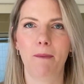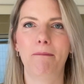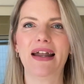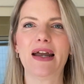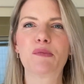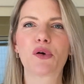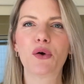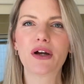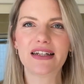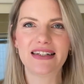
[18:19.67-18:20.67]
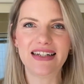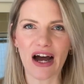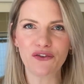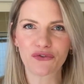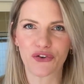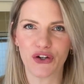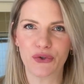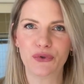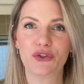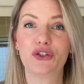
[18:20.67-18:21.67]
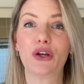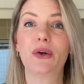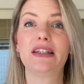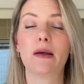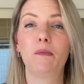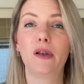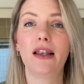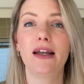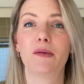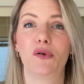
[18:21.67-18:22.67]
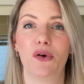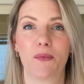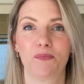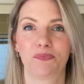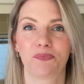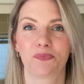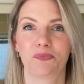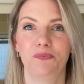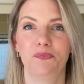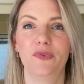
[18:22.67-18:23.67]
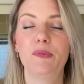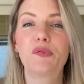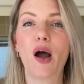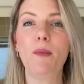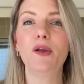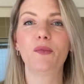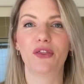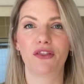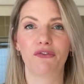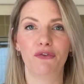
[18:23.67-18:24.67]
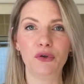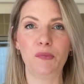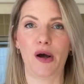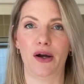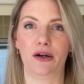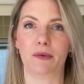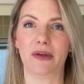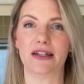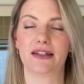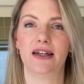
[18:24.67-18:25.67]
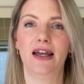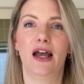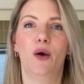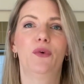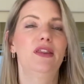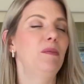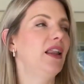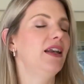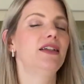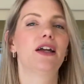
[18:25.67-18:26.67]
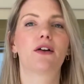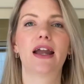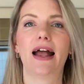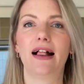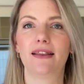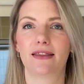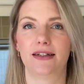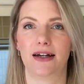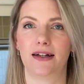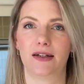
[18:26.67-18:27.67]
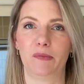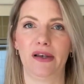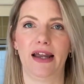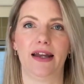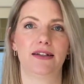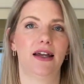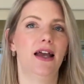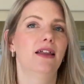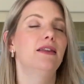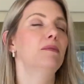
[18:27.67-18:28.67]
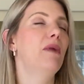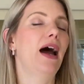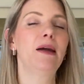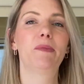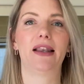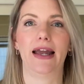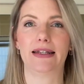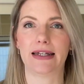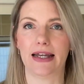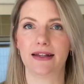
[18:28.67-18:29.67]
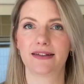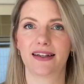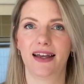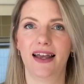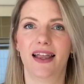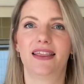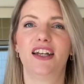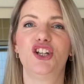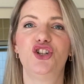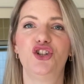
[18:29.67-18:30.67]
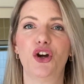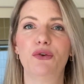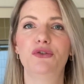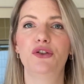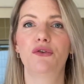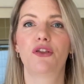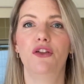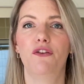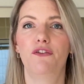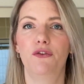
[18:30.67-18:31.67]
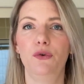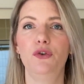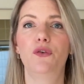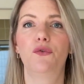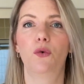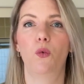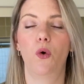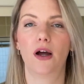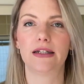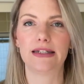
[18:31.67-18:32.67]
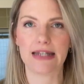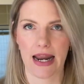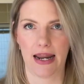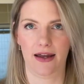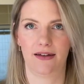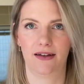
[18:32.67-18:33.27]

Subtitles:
But I broke it down for you so it's applicable. The problem with the food pyramid, with the planetary health diet plate, the My Plate is that it shows you the food for 1 day.